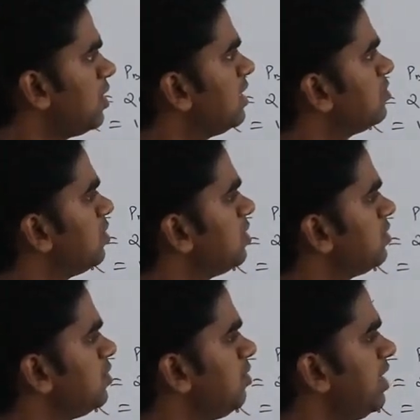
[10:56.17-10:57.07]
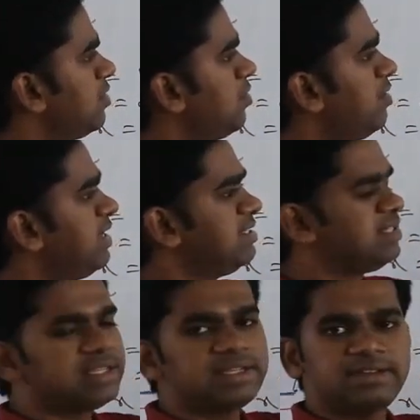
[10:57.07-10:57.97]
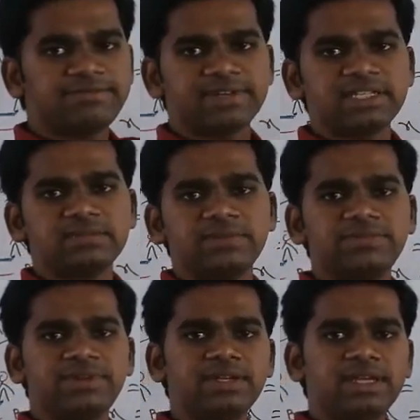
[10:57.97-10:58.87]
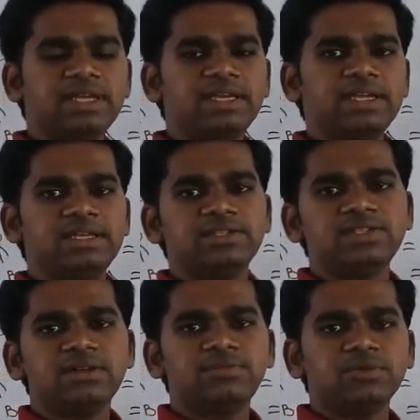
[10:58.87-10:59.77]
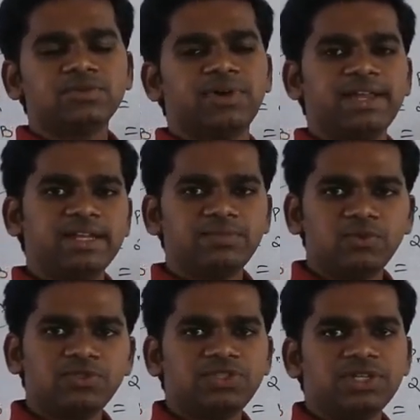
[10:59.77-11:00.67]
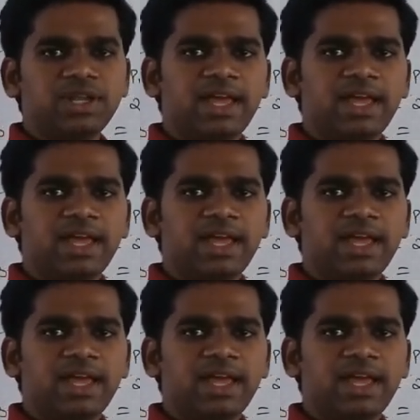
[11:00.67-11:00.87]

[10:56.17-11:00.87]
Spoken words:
as what? You can call as the difference between final position